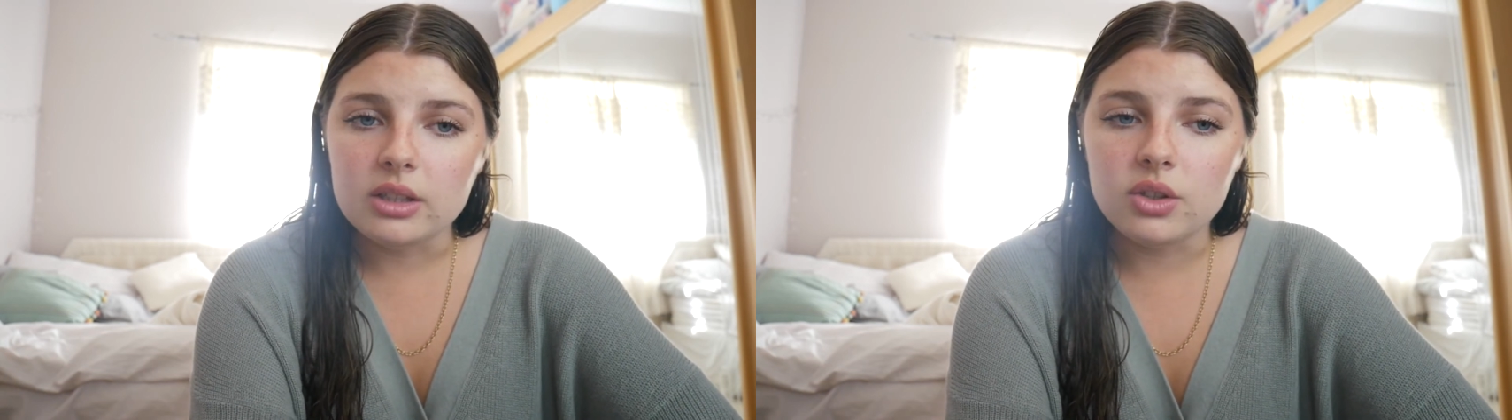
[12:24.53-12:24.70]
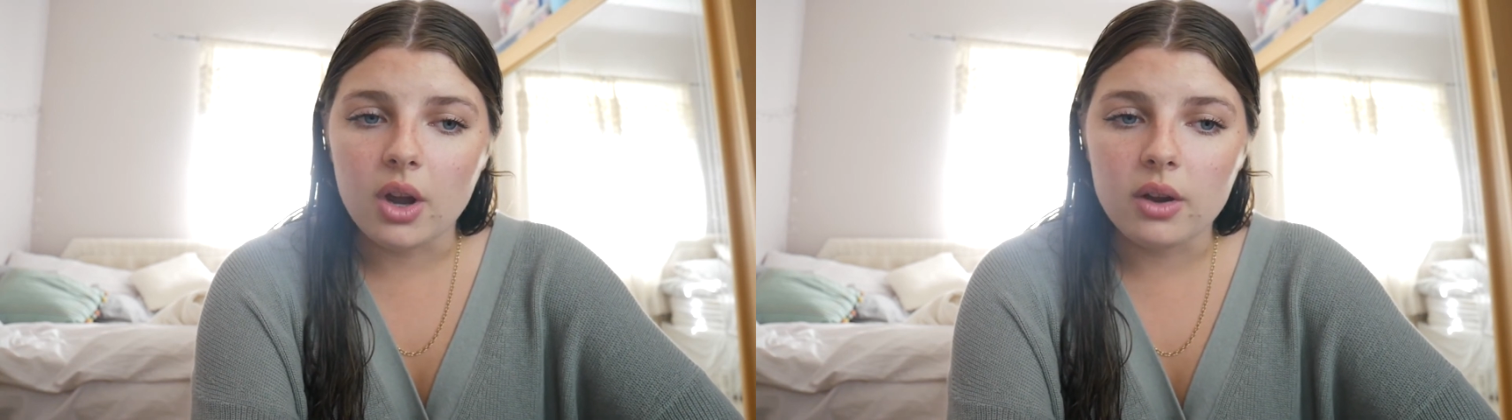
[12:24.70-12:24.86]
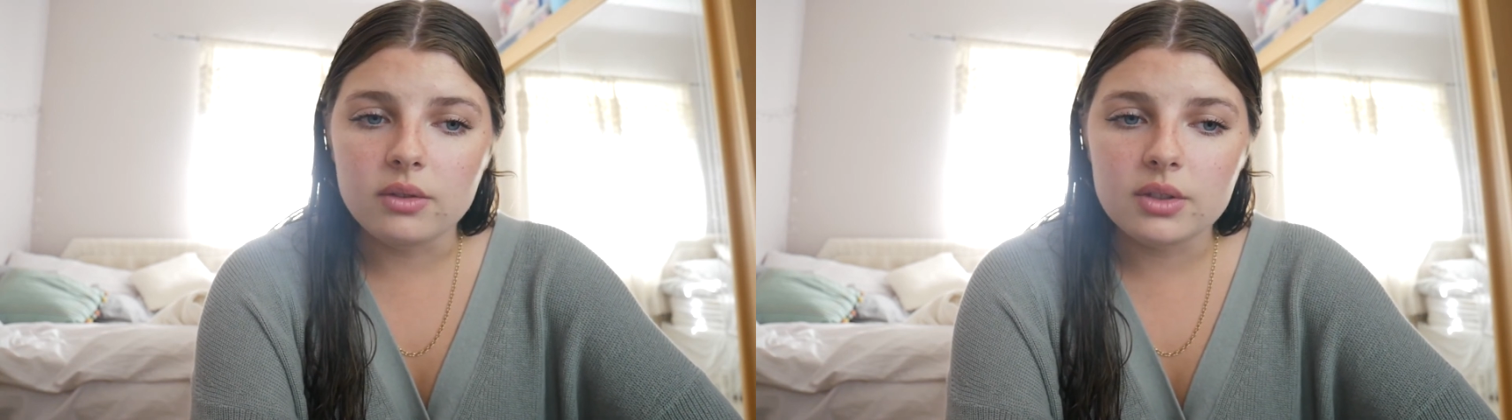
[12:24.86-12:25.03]

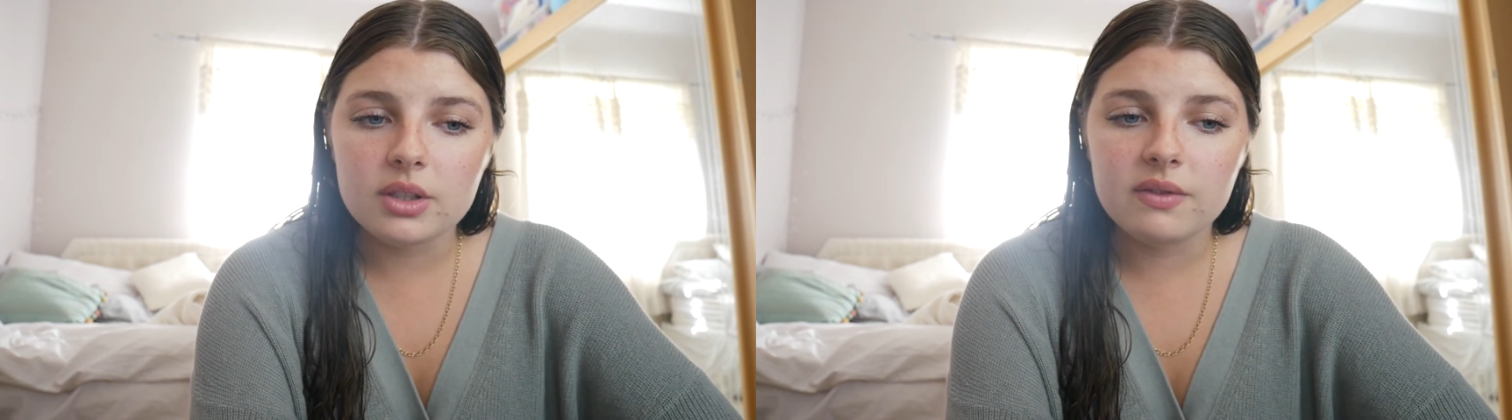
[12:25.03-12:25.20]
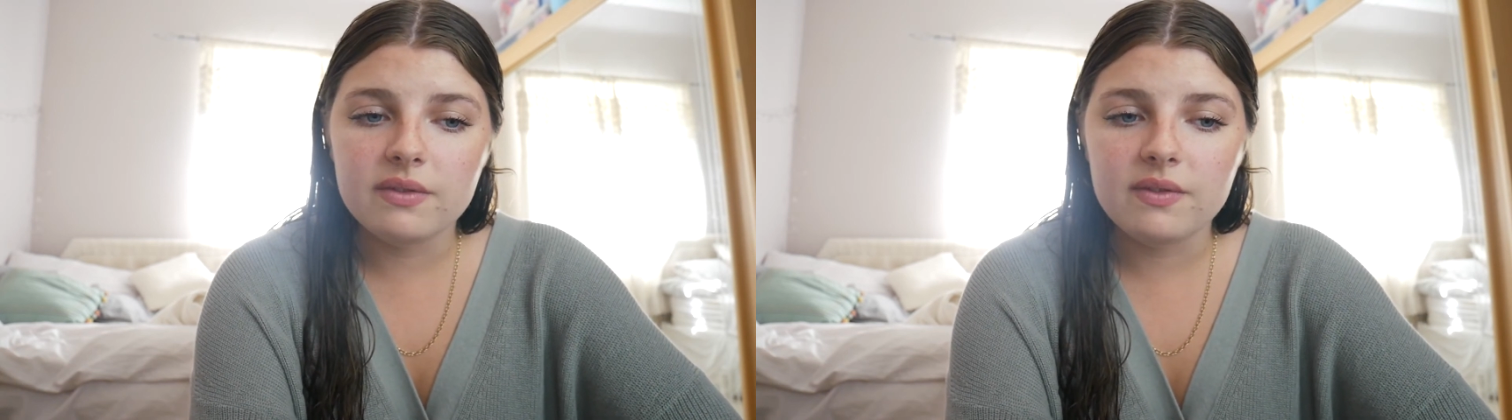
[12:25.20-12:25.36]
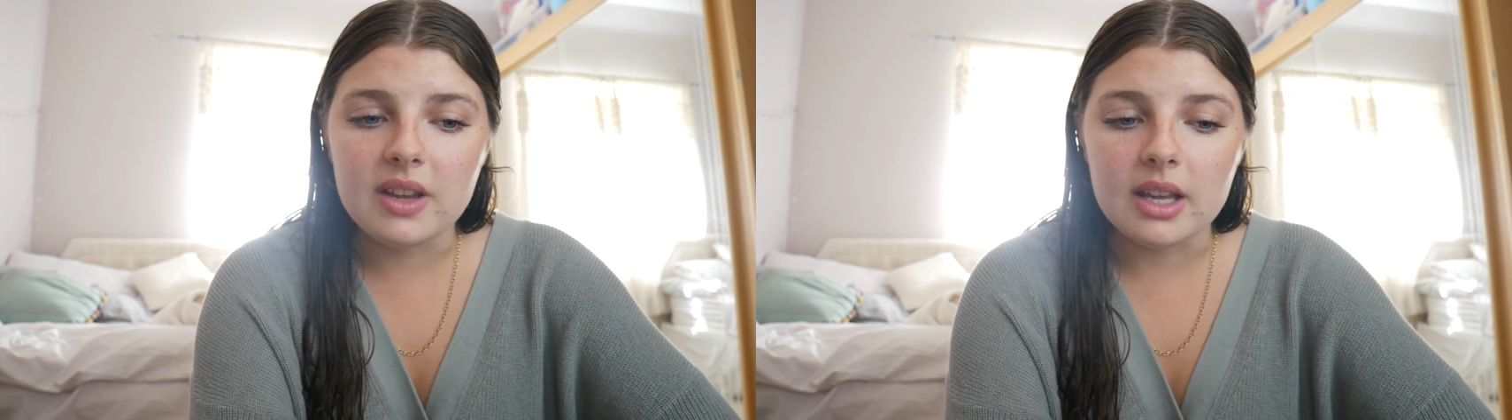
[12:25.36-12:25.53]
don't
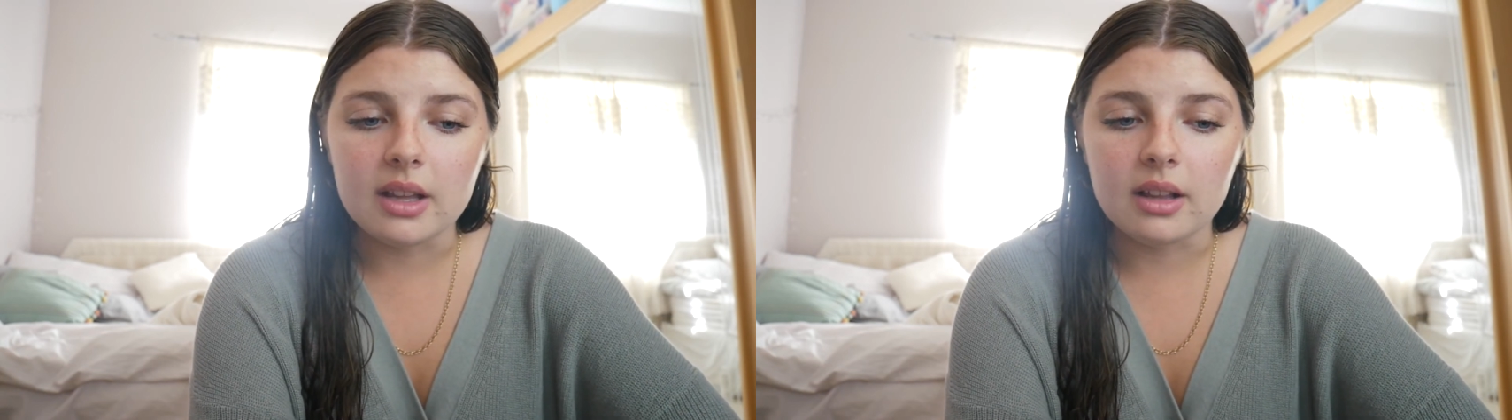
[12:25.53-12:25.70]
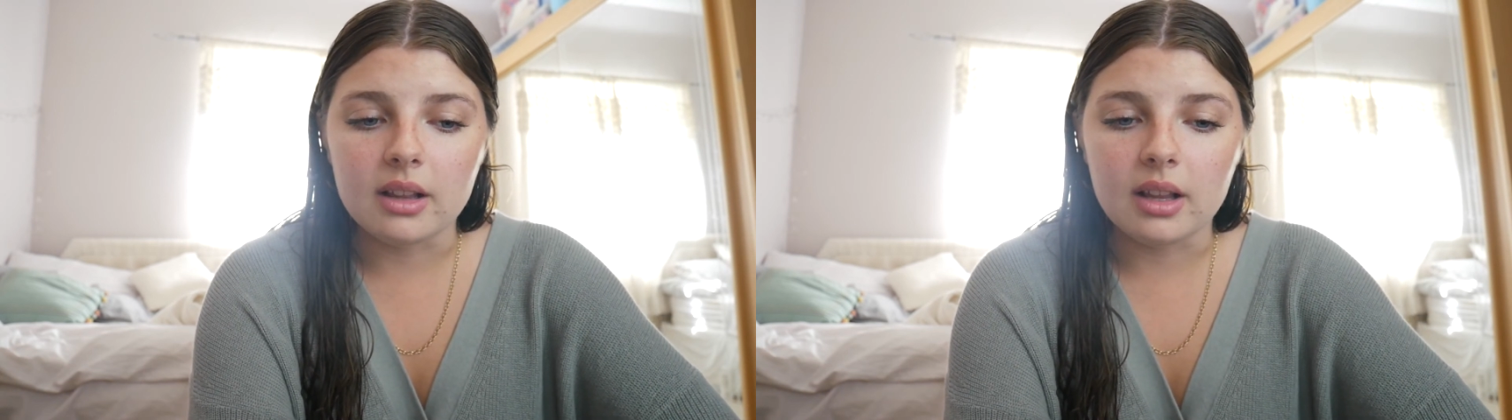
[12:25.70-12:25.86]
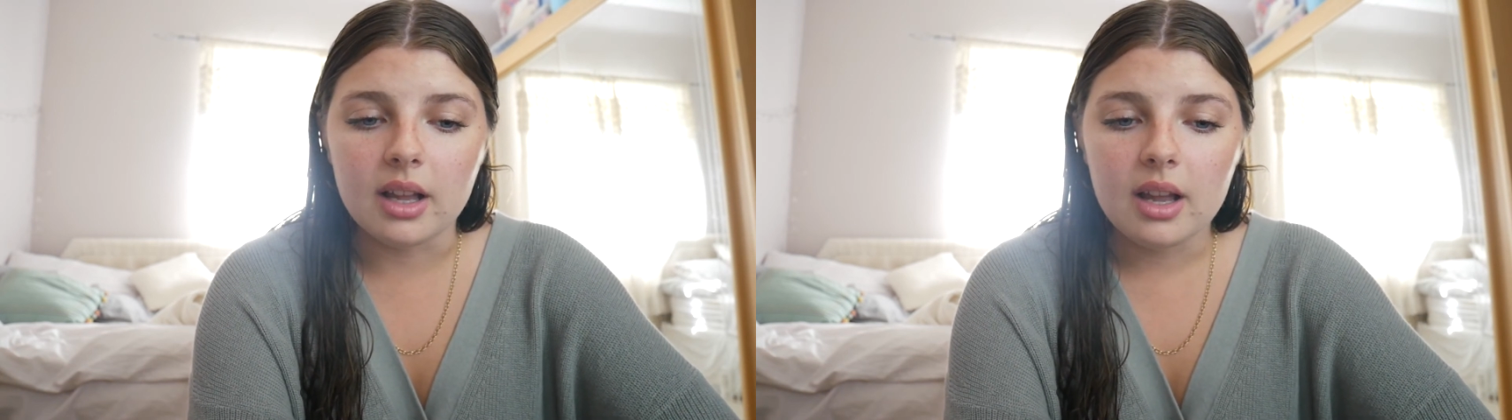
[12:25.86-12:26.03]

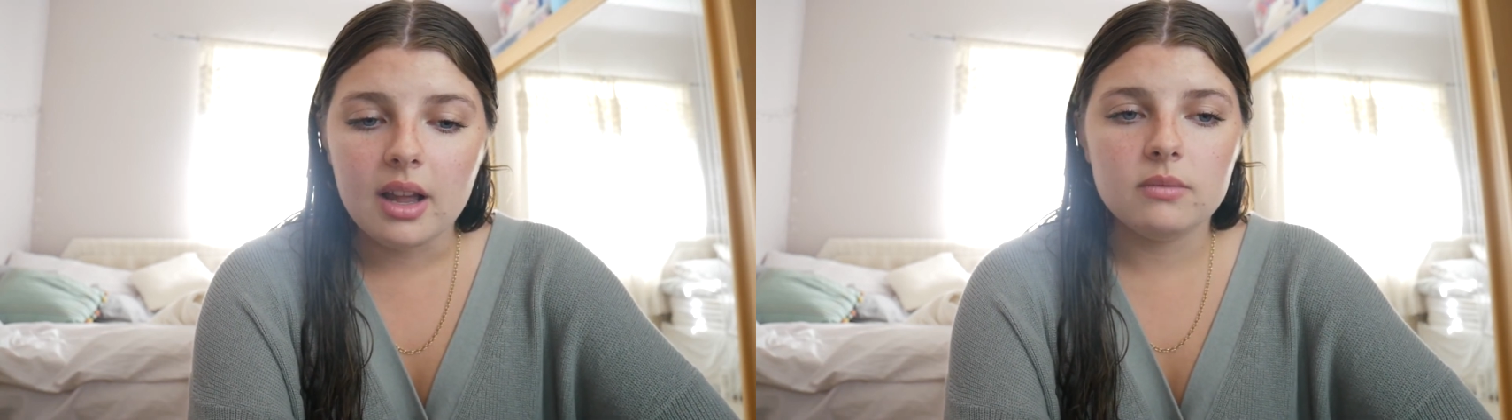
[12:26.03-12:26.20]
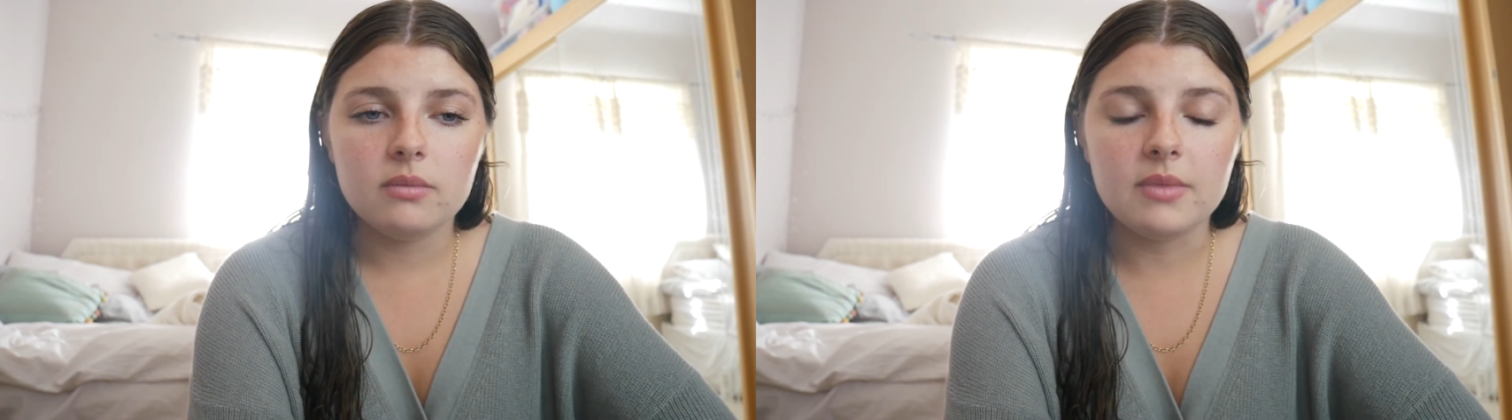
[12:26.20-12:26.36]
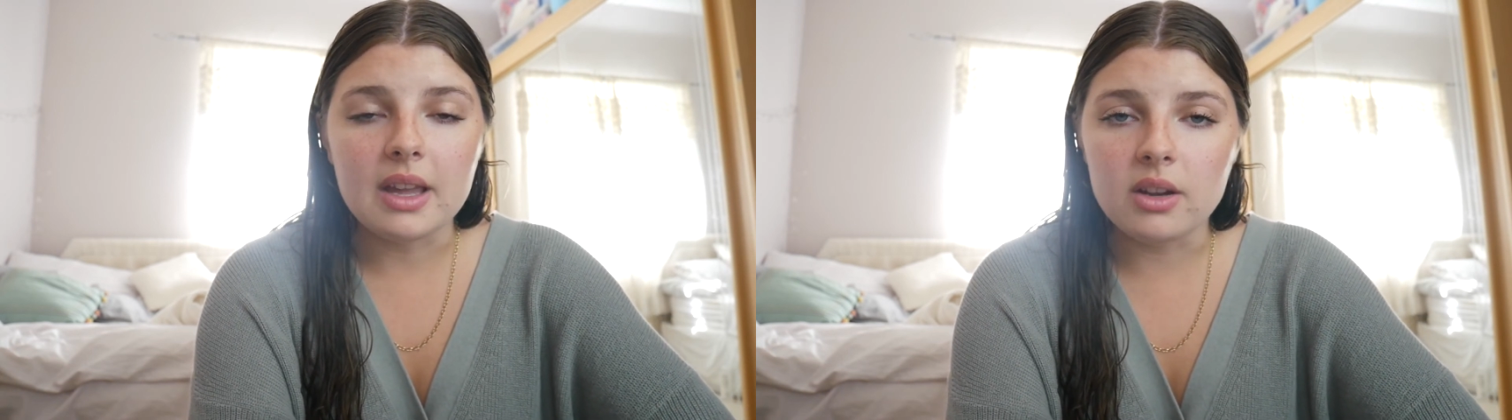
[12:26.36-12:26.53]
feel
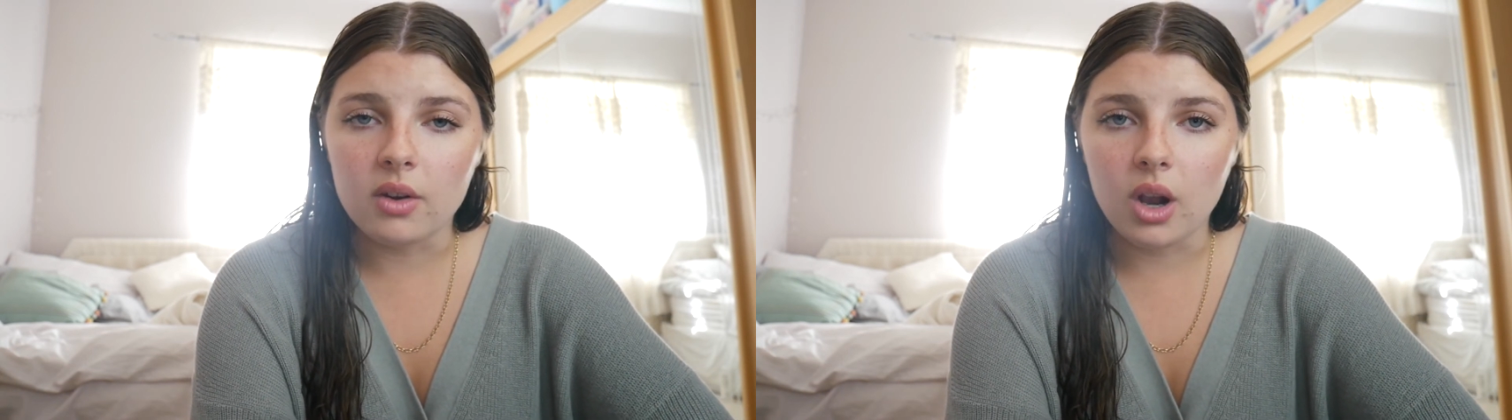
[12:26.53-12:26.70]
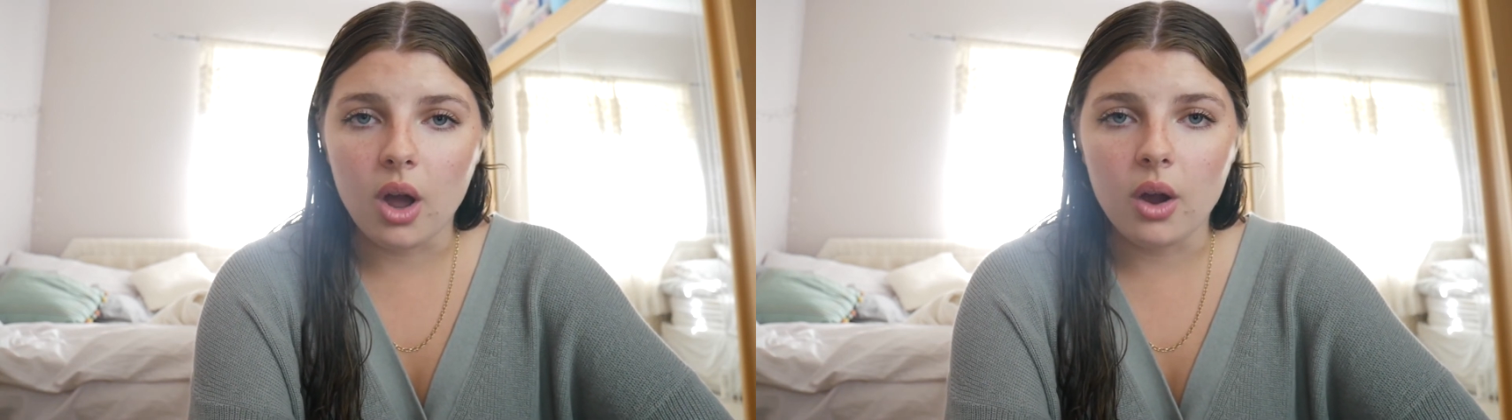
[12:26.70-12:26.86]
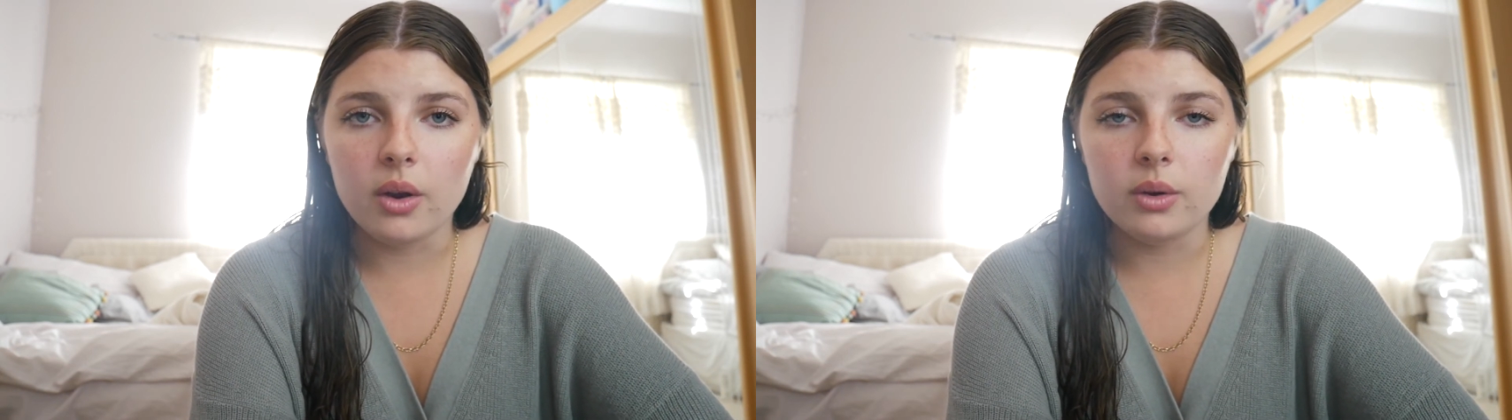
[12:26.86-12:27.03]
that you're
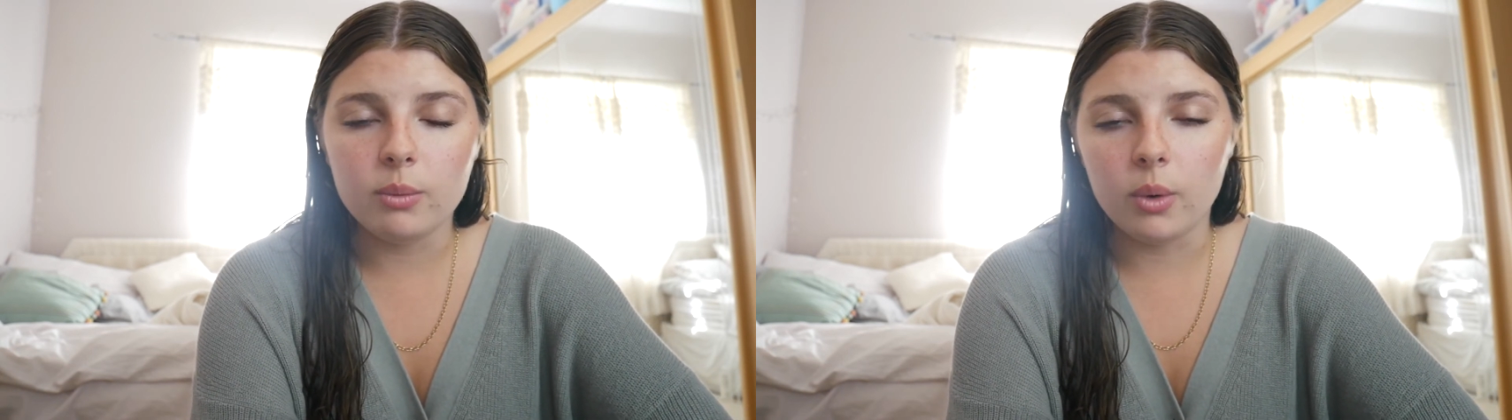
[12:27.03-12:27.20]
alone.